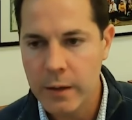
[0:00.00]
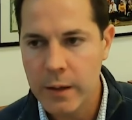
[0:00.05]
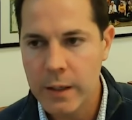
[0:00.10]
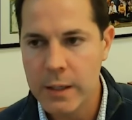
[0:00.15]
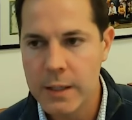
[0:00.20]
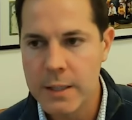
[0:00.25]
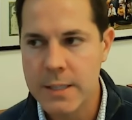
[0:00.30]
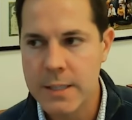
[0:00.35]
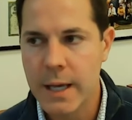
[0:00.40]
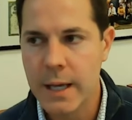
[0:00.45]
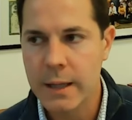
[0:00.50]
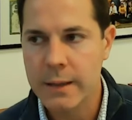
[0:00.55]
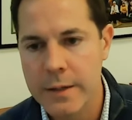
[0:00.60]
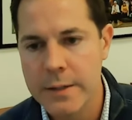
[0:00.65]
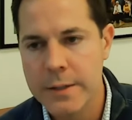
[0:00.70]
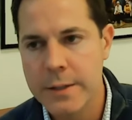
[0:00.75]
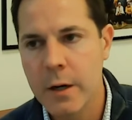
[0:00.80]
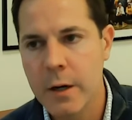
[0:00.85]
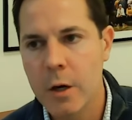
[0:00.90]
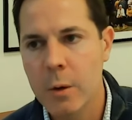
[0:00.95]
is that they
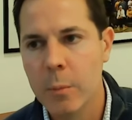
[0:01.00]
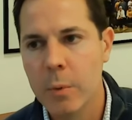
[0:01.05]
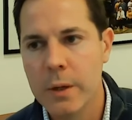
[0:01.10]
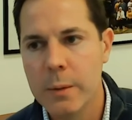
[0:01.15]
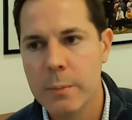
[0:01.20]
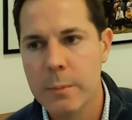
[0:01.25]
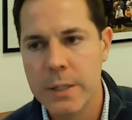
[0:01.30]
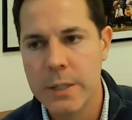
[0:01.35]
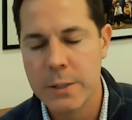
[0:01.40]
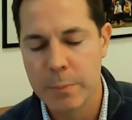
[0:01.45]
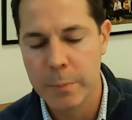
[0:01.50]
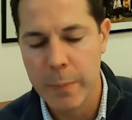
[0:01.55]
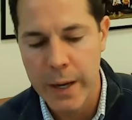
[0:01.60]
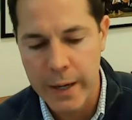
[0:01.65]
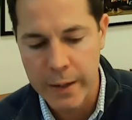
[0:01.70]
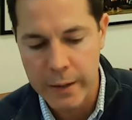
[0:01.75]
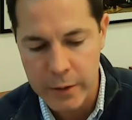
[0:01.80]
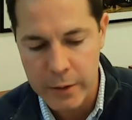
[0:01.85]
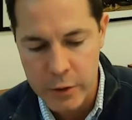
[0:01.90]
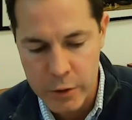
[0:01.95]
terribly
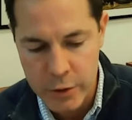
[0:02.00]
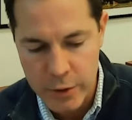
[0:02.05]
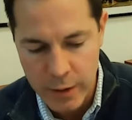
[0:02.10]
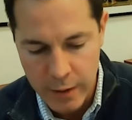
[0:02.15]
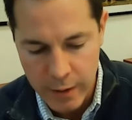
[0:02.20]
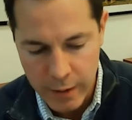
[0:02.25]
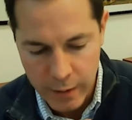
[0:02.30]
mismanaged